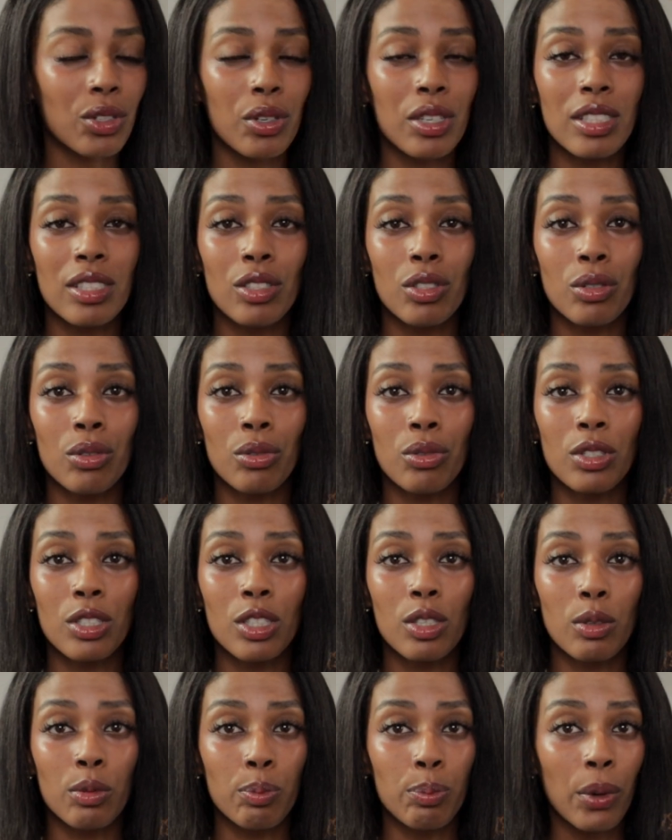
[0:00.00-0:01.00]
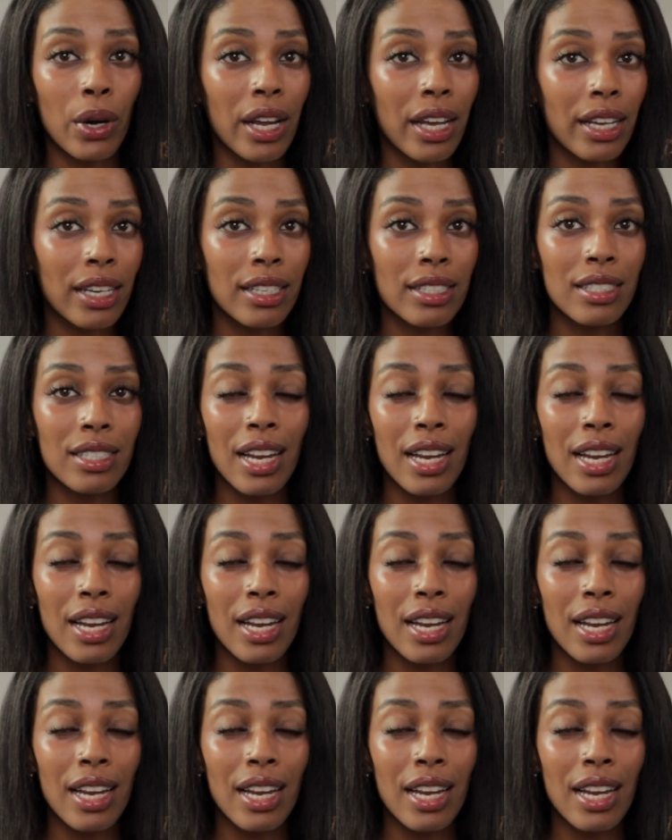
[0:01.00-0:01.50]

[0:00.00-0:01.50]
You can use sprays,